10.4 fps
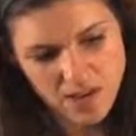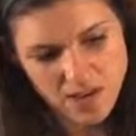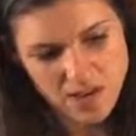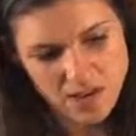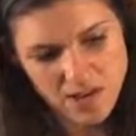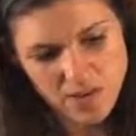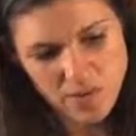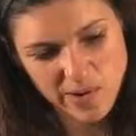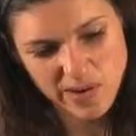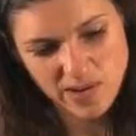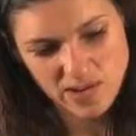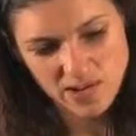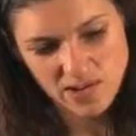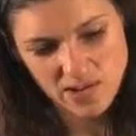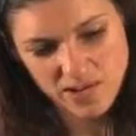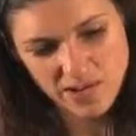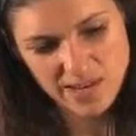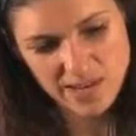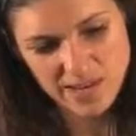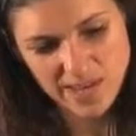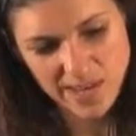And now all we need to do is
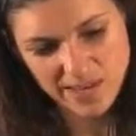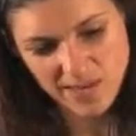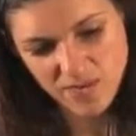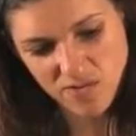just let this